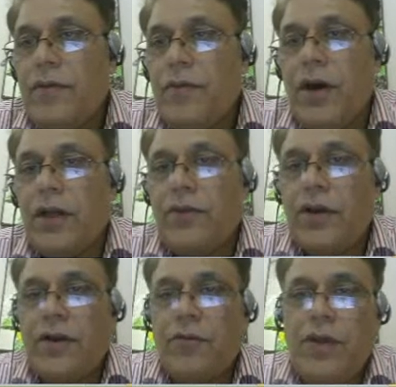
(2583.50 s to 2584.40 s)

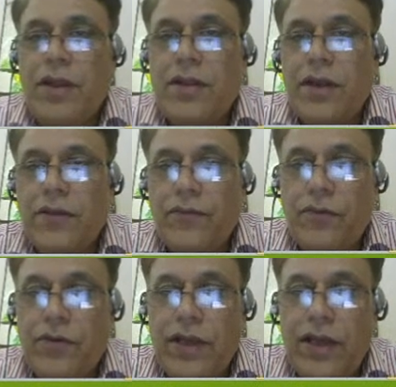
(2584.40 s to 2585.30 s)
What it means, that if
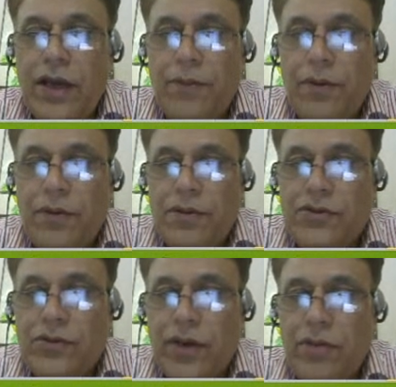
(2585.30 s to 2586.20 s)
today a person
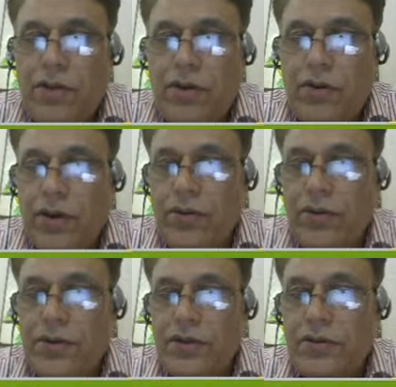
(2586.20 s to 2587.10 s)
joins the
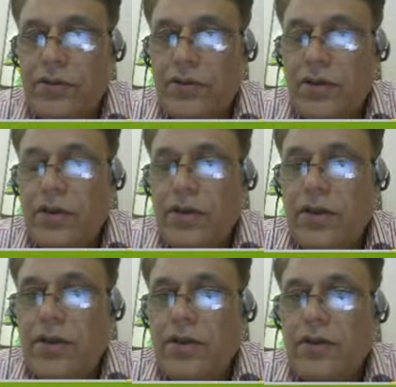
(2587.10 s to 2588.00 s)
organization,
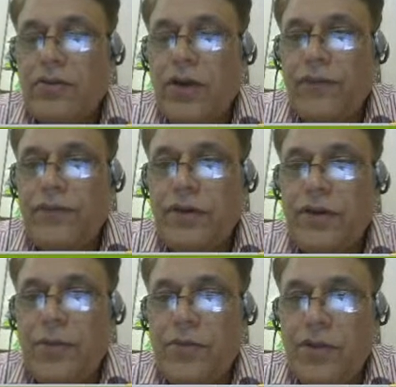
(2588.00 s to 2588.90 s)
so after
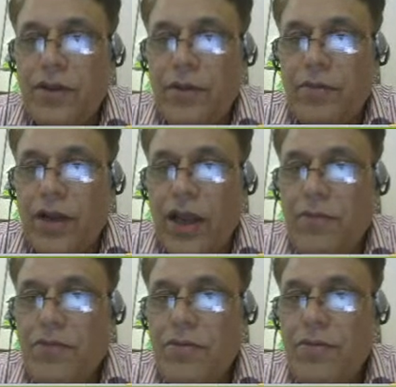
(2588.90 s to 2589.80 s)

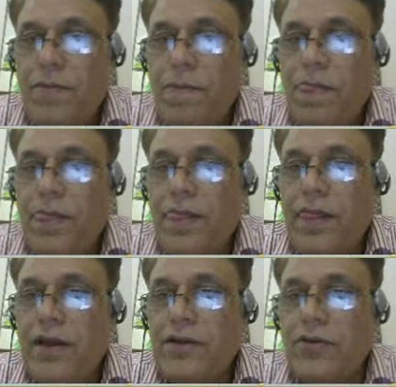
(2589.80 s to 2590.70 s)
sometimes
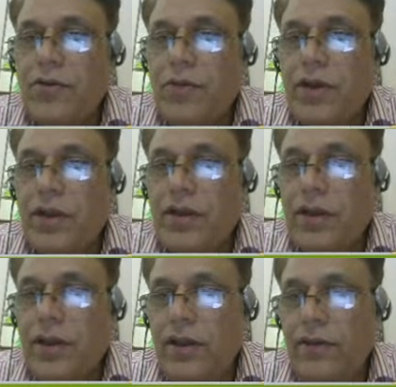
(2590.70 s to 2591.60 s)
there should be
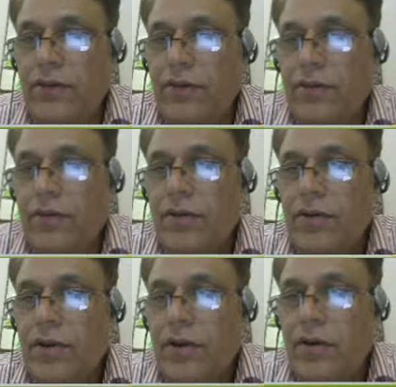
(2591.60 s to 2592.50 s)
increase
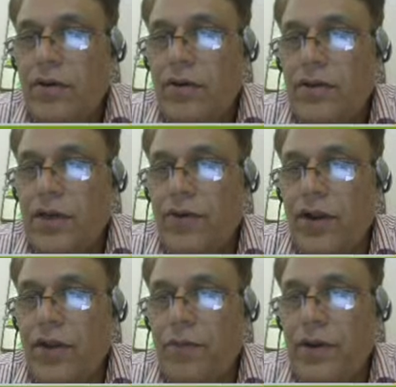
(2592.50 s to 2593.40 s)
or the
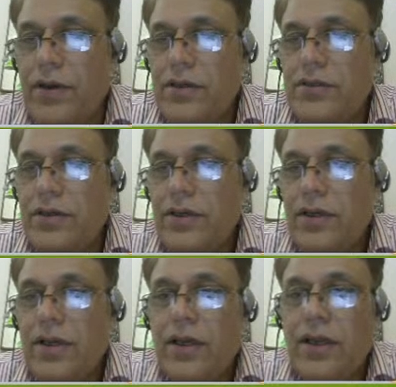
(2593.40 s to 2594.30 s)
development
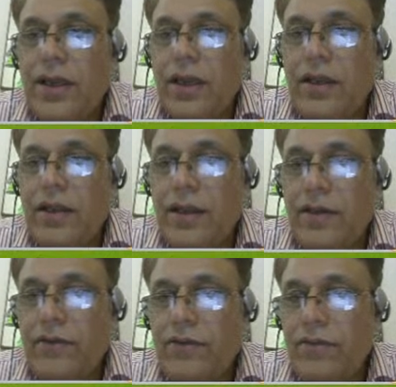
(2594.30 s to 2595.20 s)
in
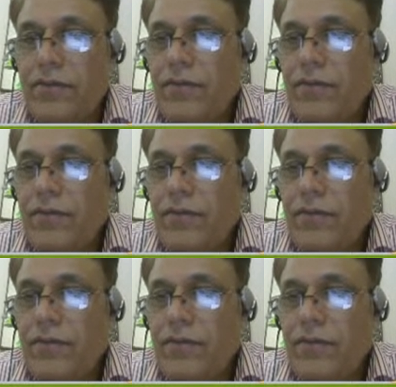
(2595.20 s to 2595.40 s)
his